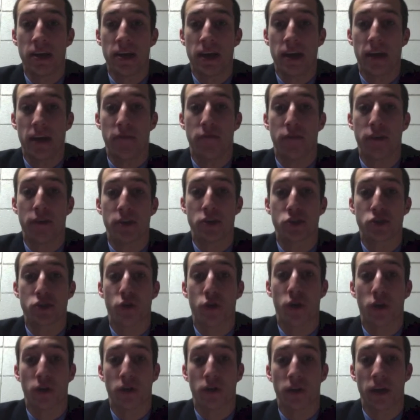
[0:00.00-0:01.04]
and finished
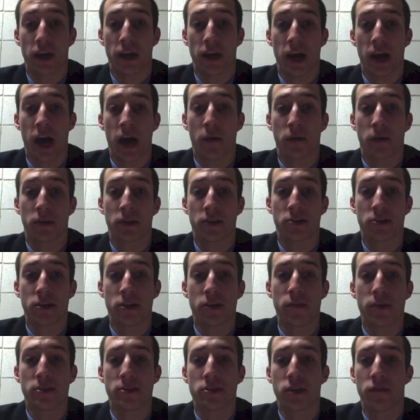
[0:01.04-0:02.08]
strong. I would consider
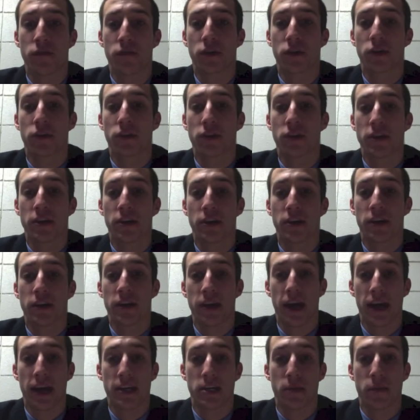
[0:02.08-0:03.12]
myself a good leader
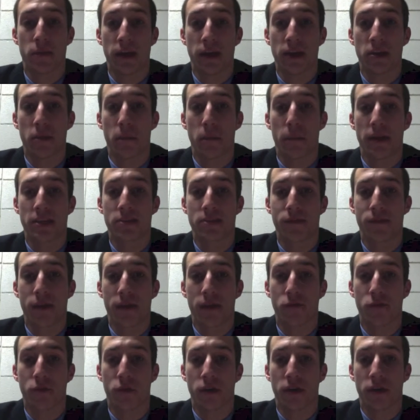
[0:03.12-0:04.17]
and demanded the best from
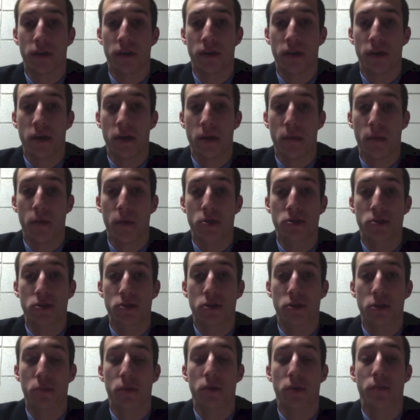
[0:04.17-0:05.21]
everyone, most
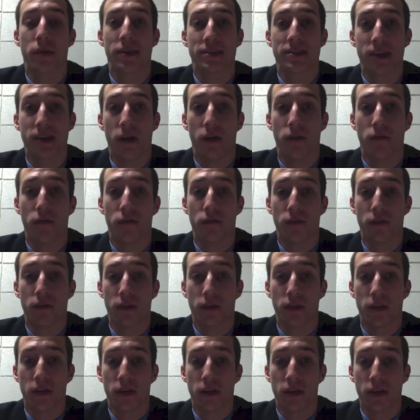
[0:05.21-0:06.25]
notably myself.
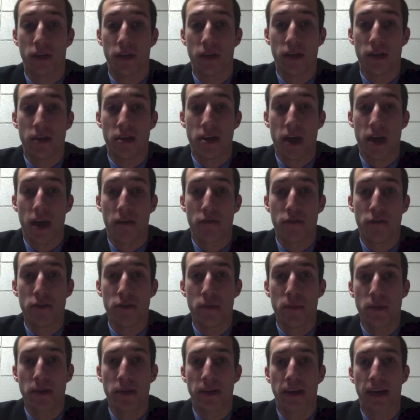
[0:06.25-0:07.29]
I feel that
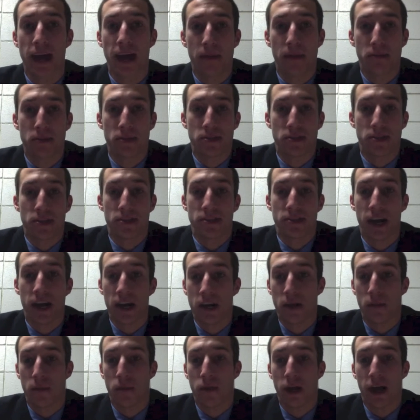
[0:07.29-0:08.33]
being a captain does
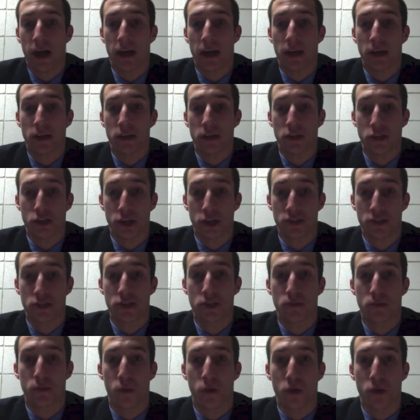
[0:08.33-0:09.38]
not apply just to
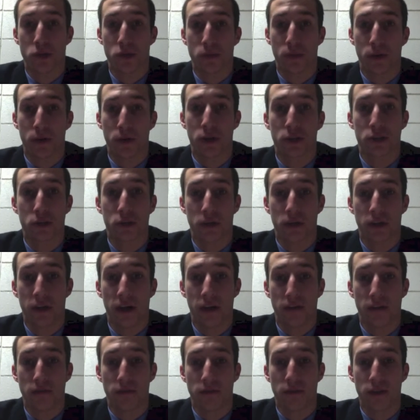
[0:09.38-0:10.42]
sports, but also in
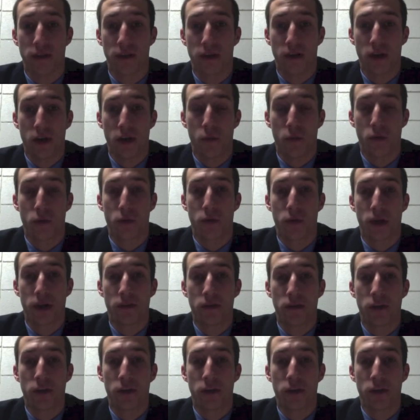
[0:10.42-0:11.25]
life. With whatever